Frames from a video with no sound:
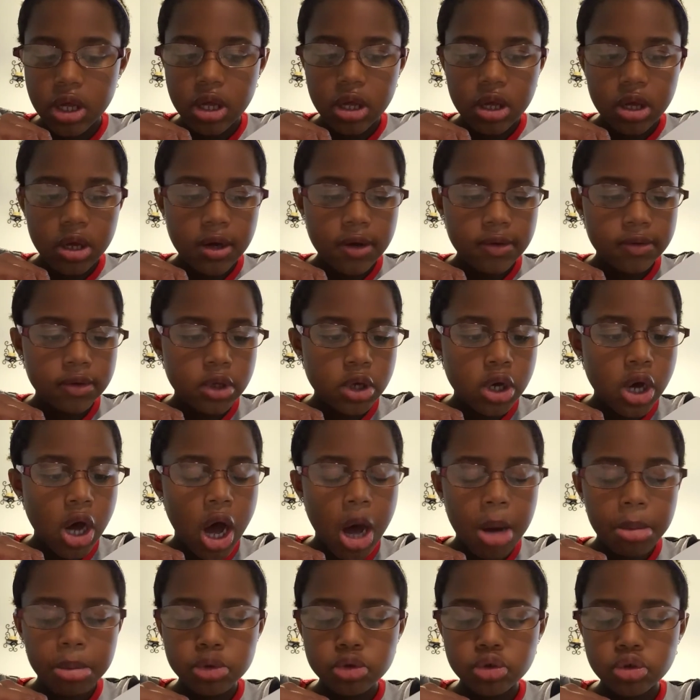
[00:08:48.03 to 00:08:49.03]
of the
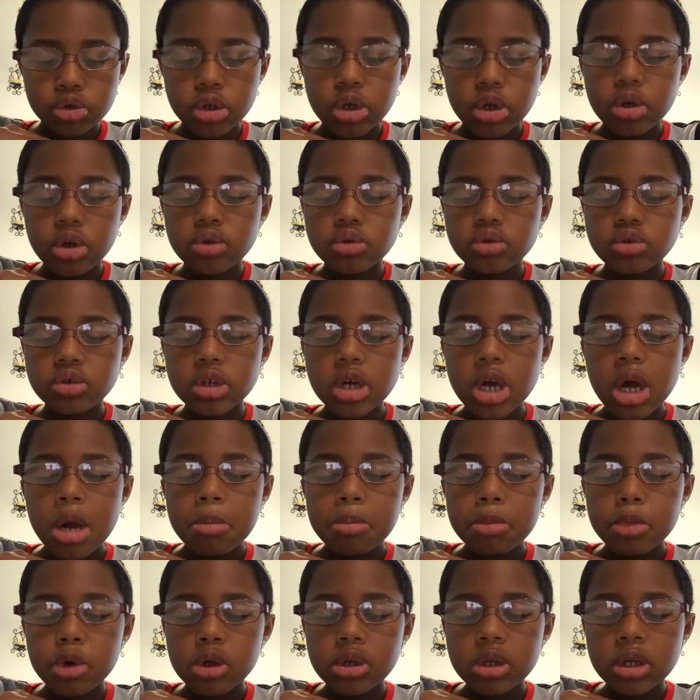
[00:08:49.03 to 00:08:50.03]
cobblestones.
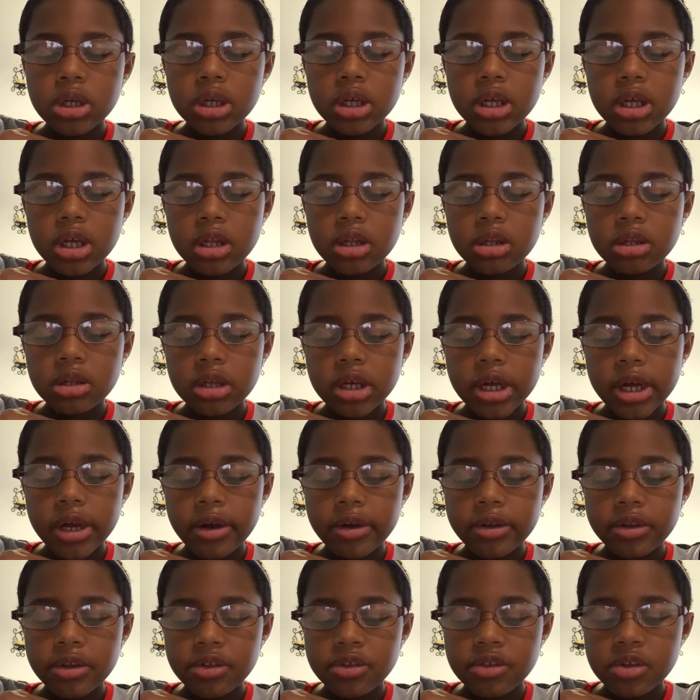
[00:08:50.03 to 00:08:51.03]
Merlin can
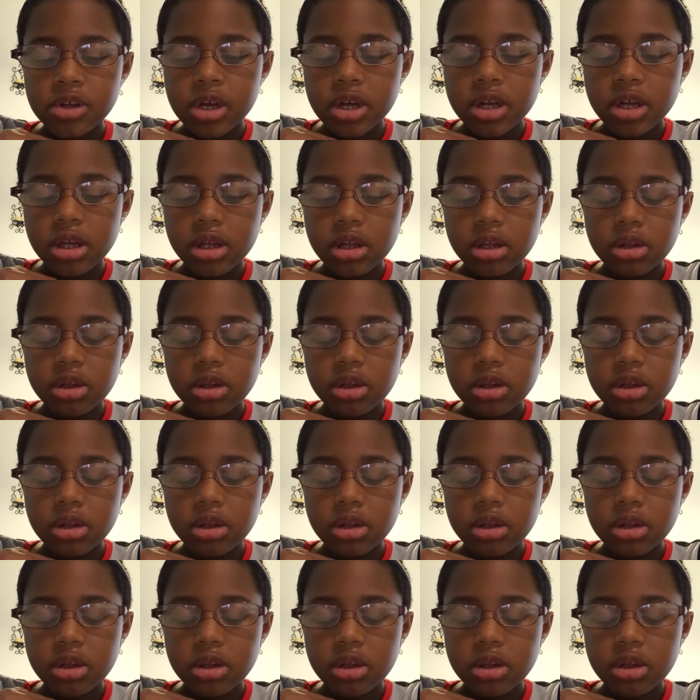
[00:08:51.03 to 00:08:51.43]
carry the sack